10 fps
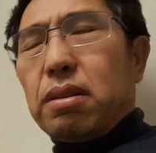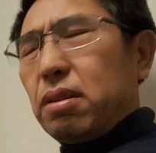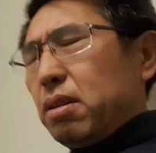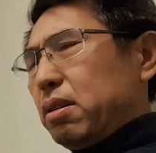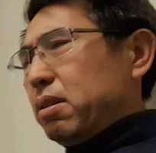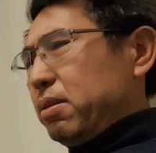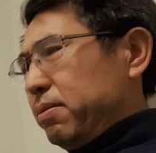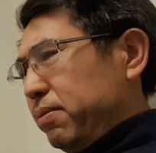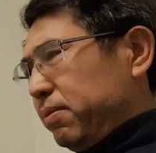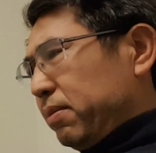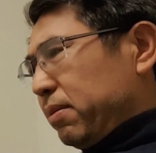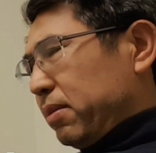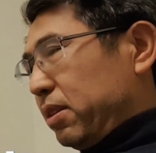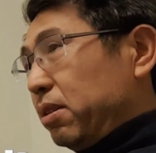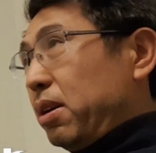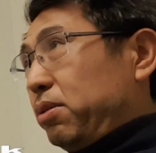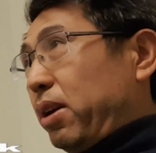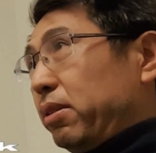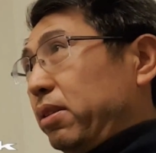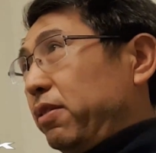Yeah. So I
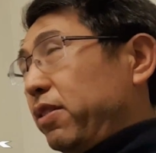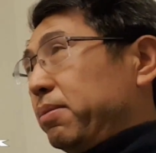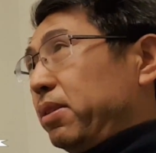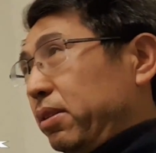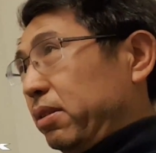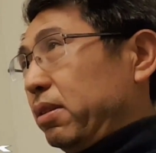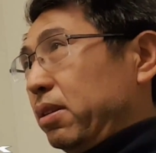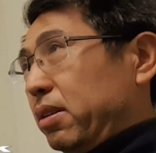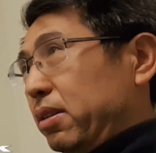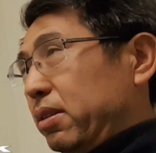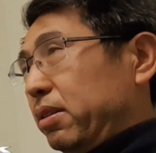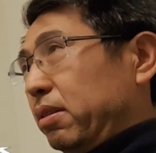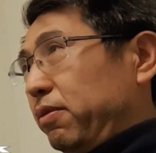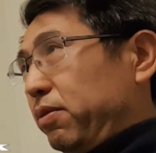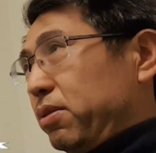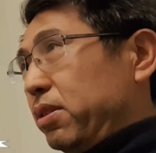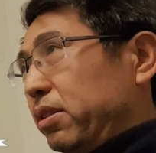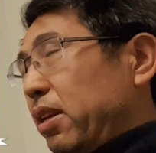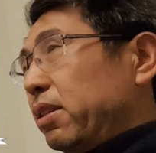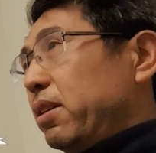tried to lift up this floor
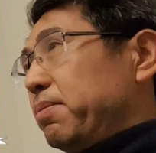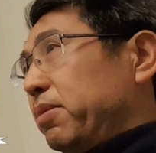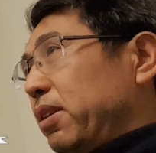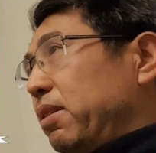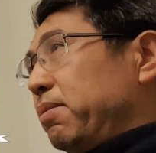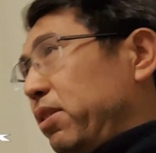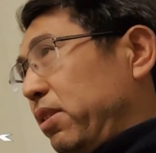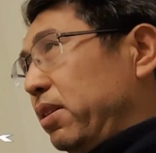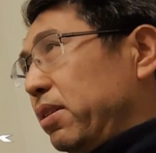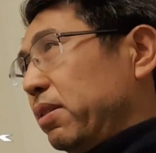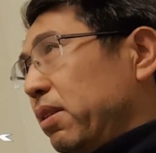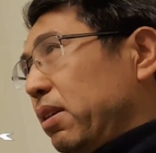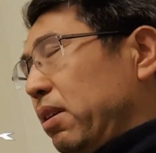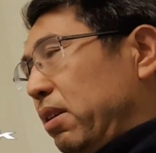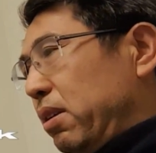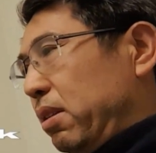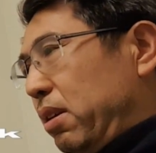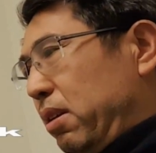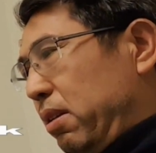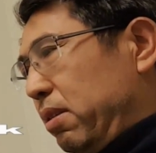sanding machine, and
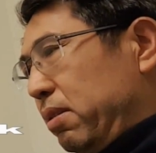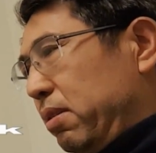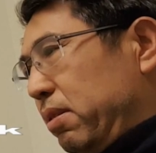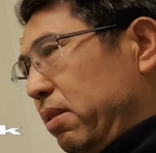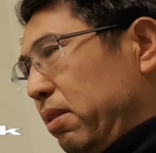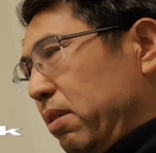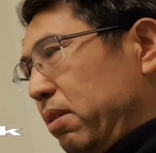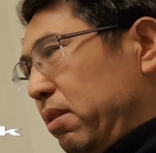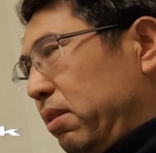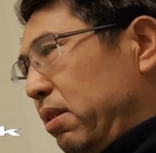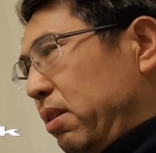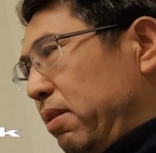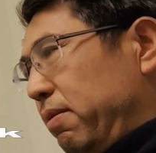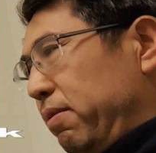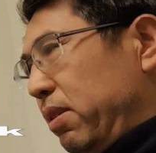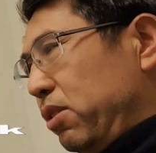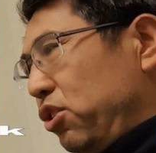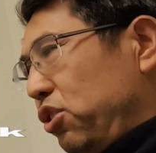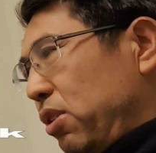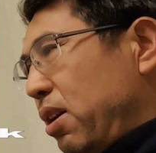then there's a very
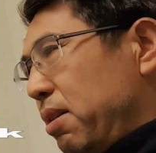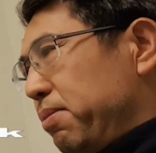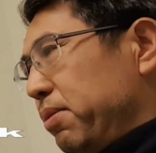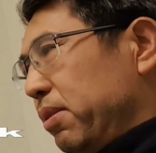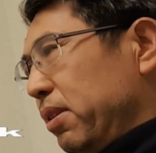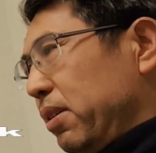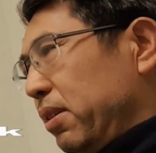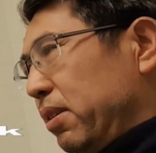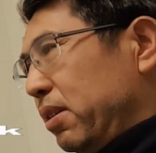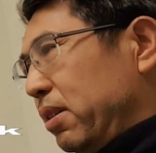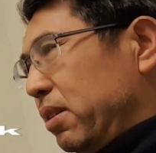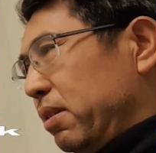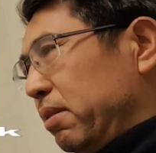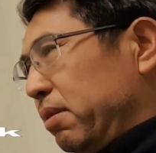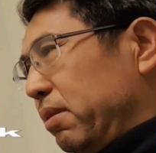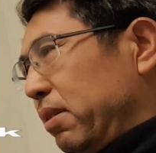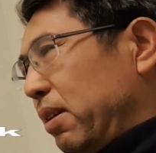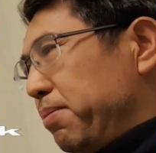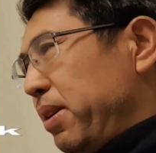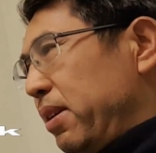sharp,
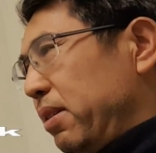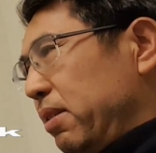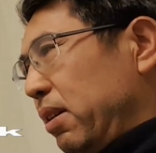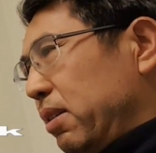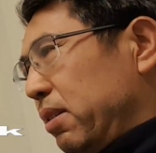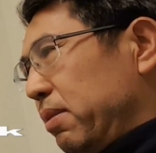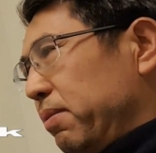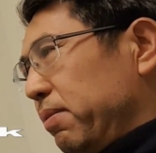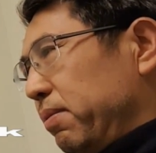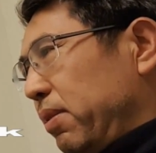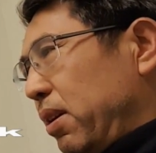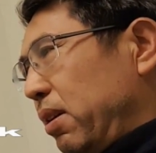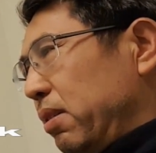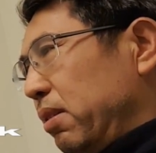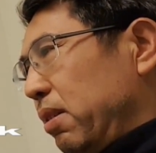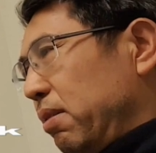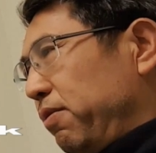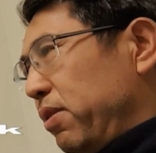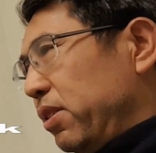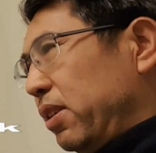like a pain, like
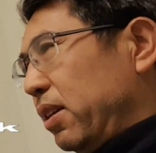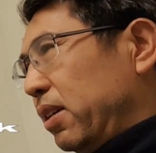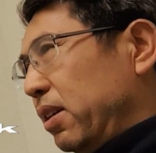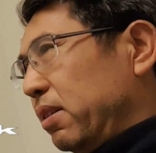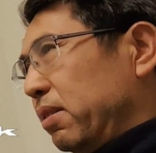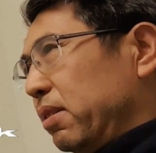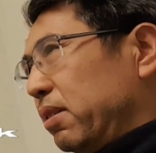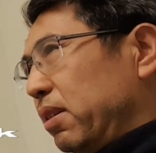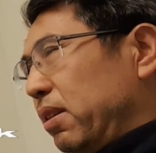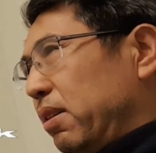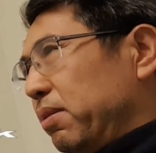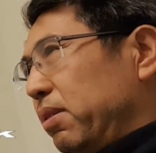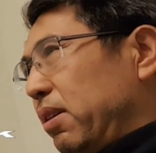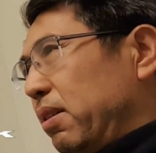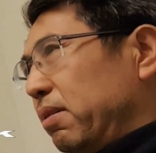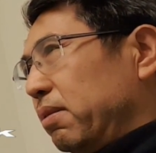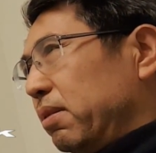for a second, it's like